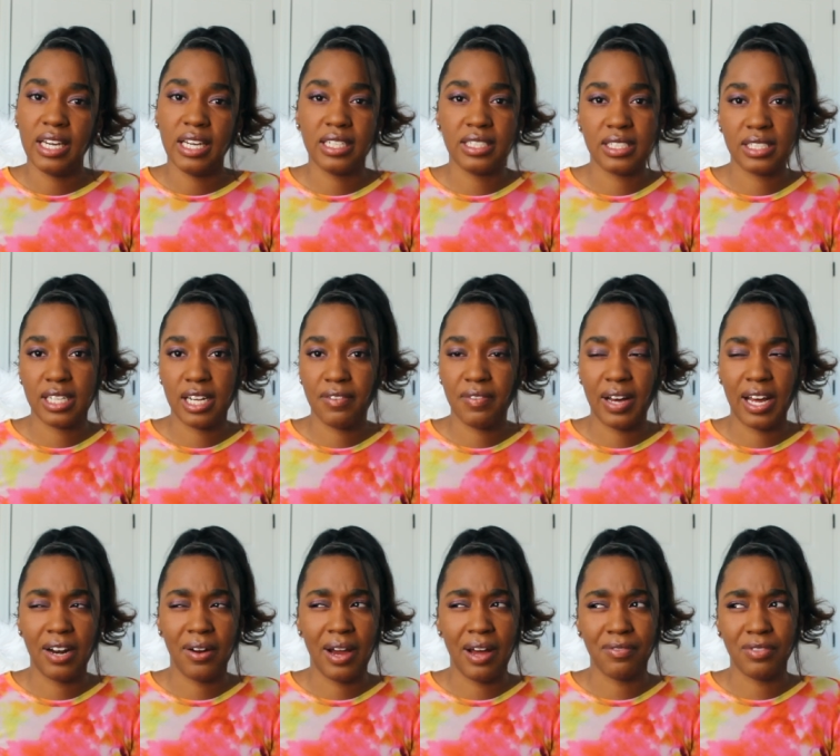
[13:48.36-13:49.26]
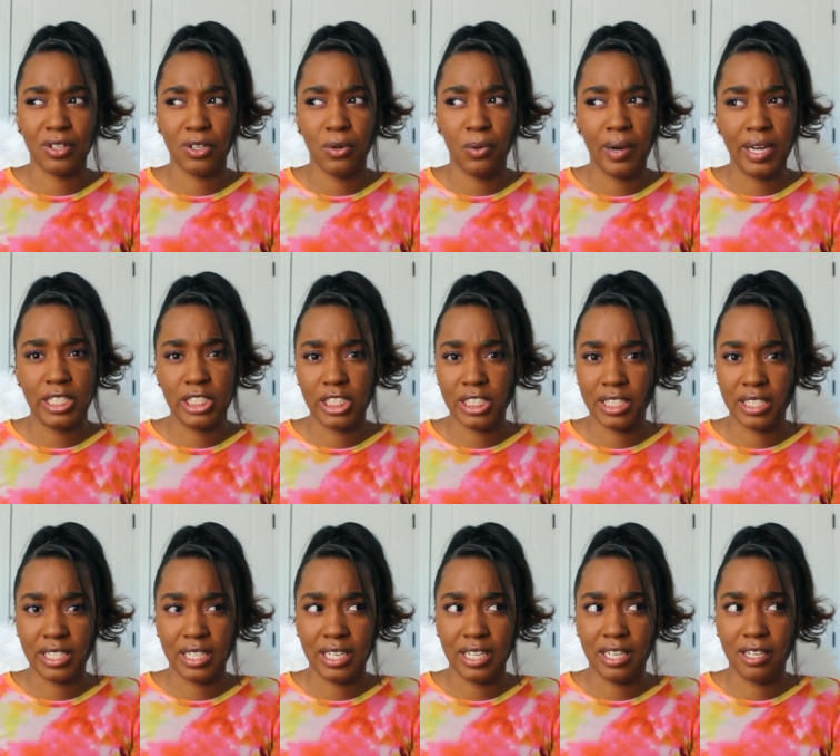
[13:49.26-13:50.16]
and stuff, I don't have to
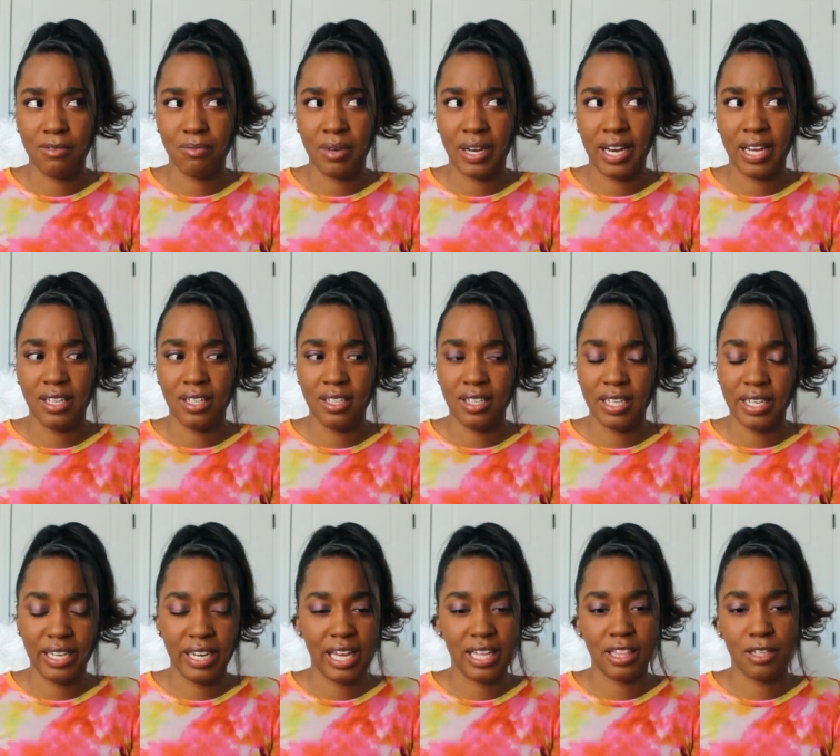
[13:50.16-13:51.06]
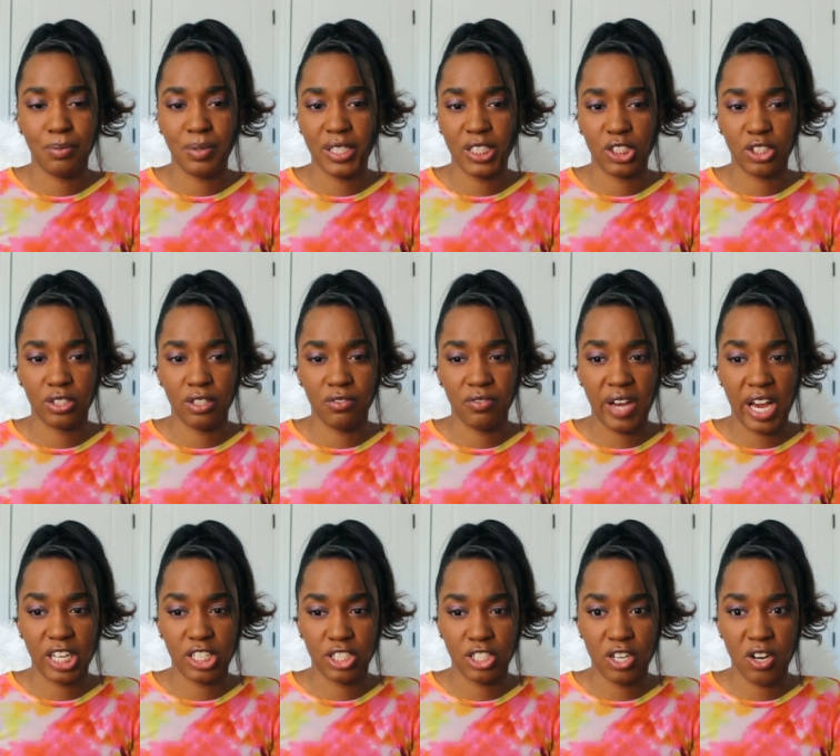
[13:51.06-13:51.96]
question it by looking at the picture on
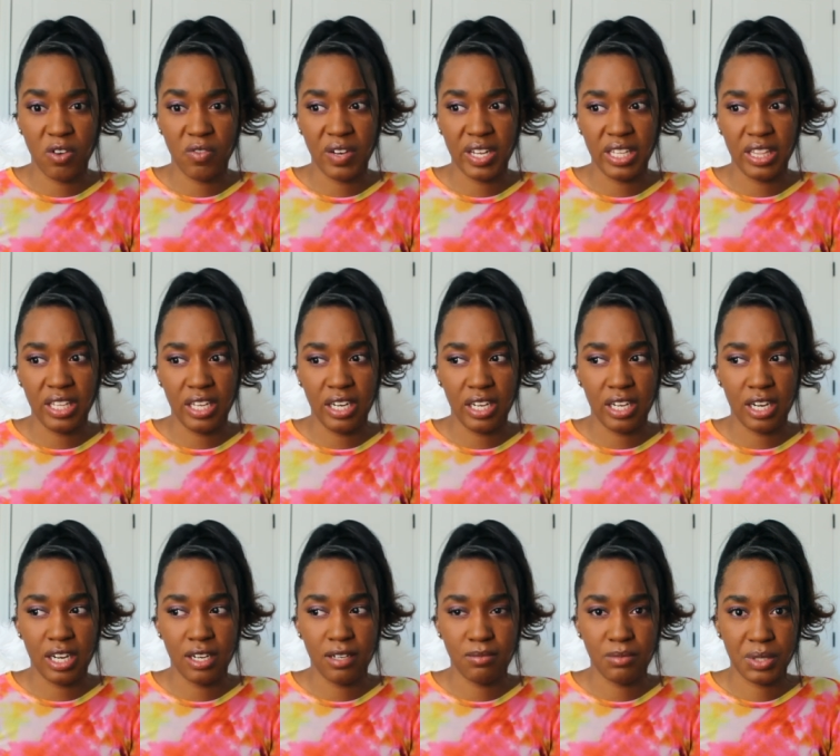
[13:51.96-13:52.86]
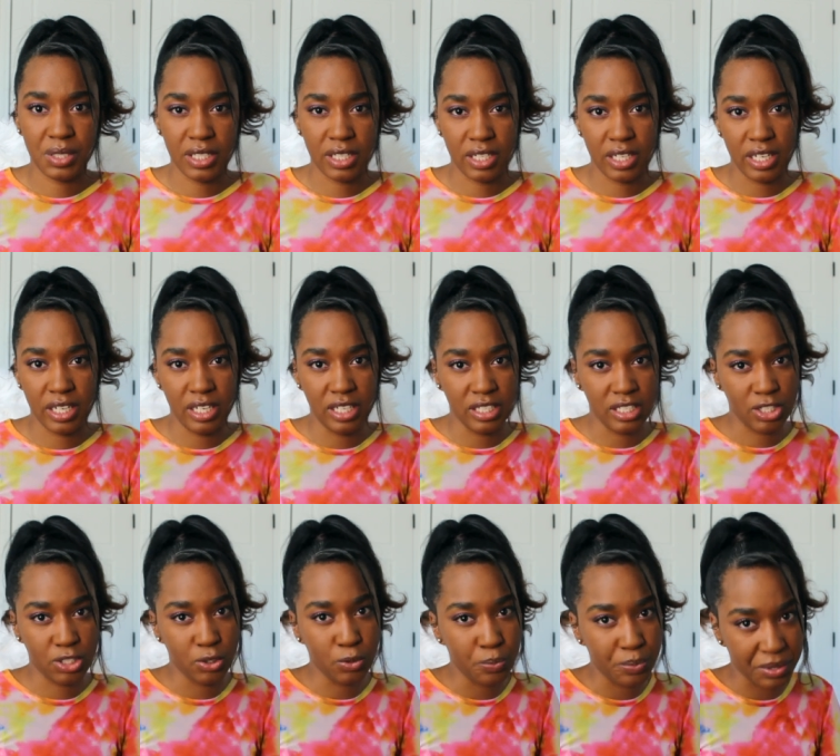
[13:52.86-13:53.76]
Fashion Nova and then it comes here and it's
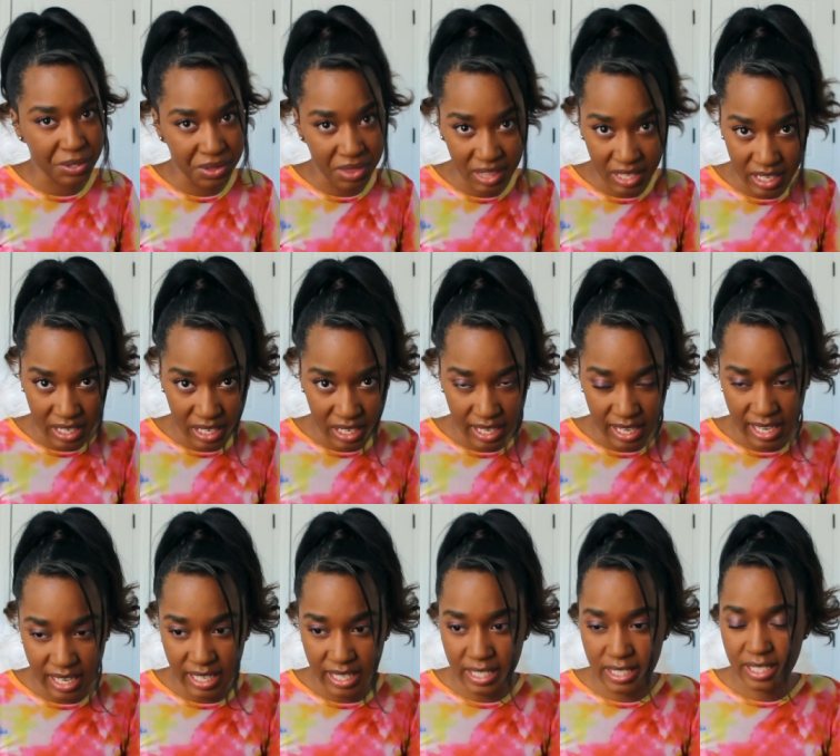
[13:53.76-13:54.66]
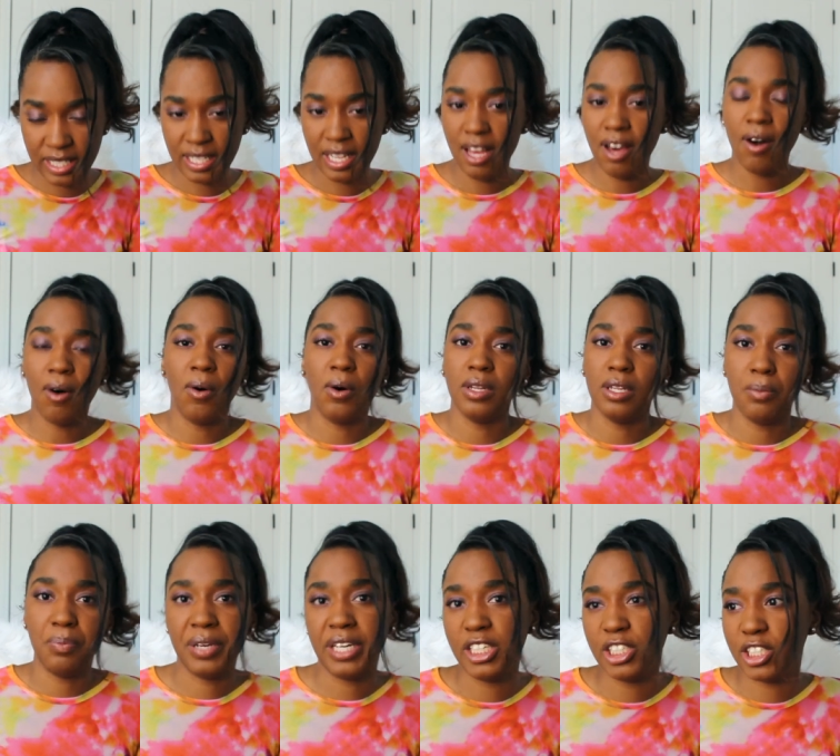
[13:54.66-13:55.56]
super thin and it's on
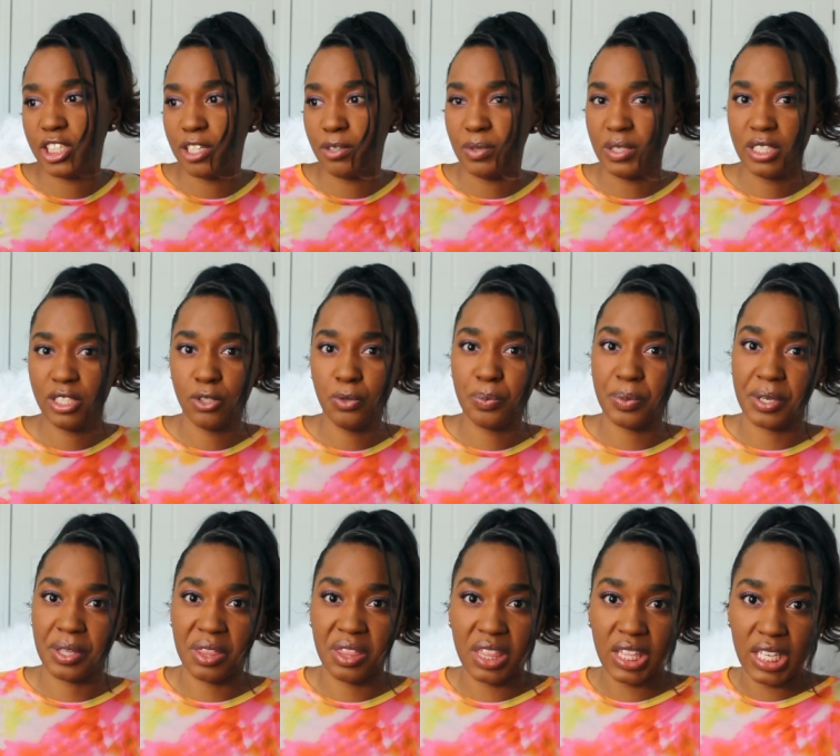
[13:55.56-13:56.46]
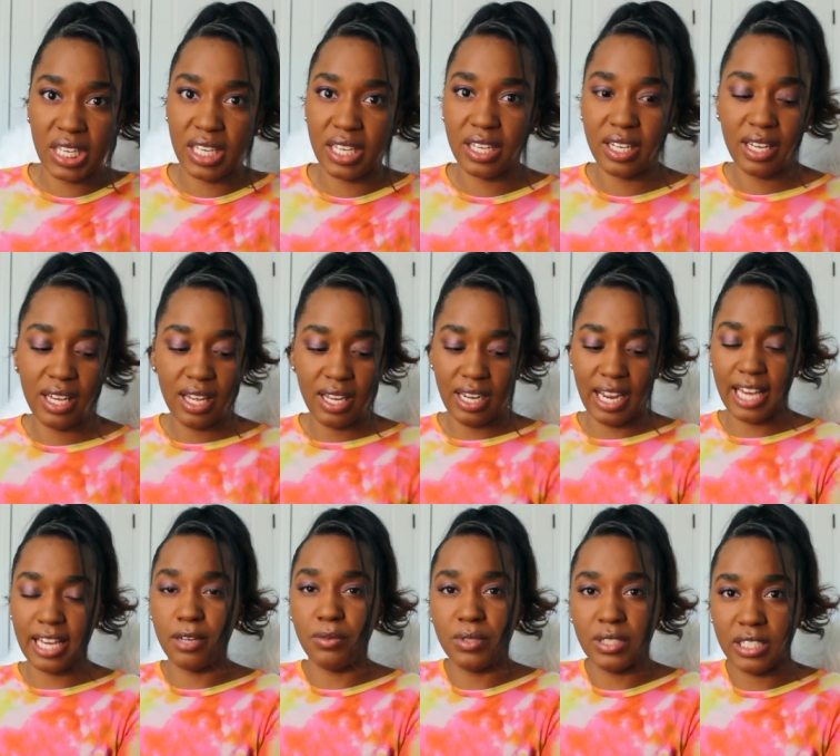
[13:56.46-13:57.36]
the picture it was super thick
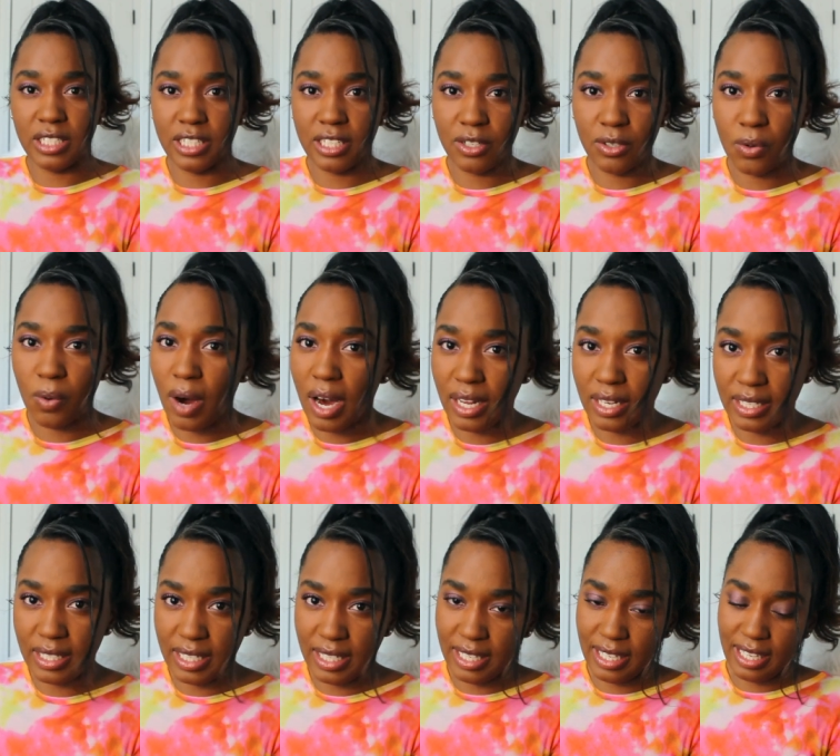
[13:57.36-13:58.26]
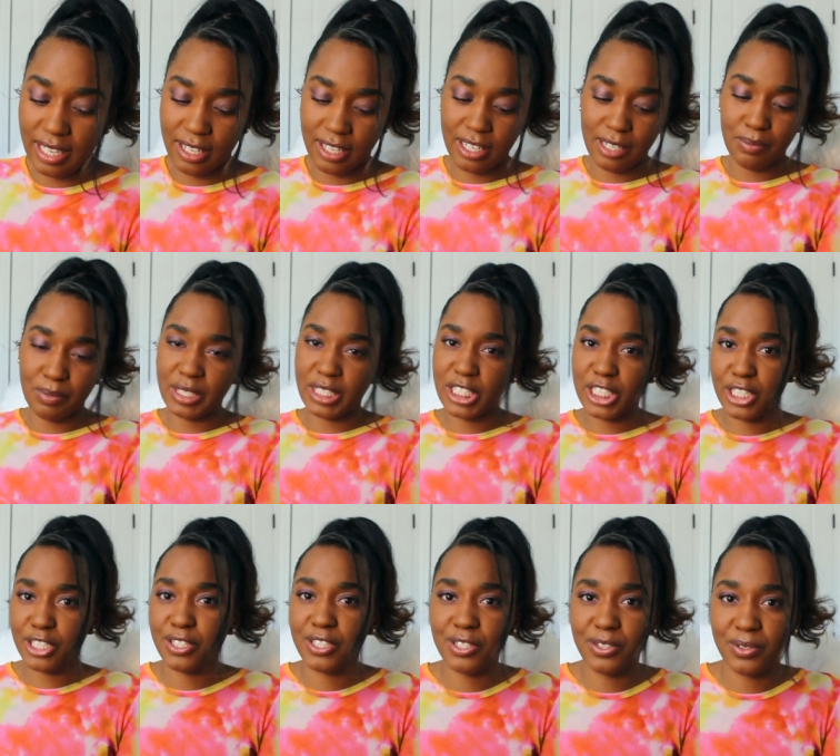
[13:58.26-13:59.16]
like it was good quality and good
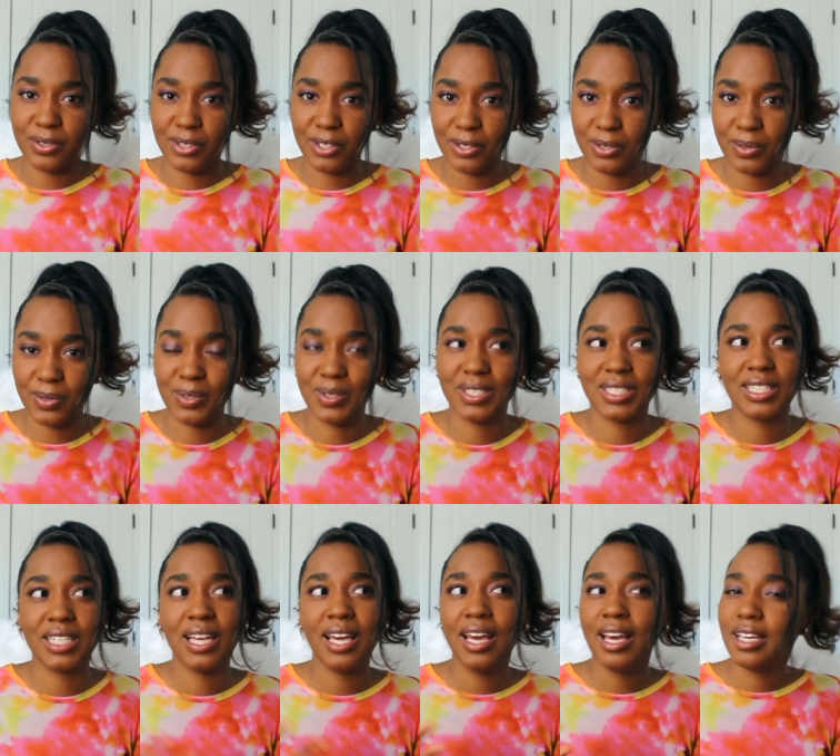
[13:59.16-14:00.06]
material used.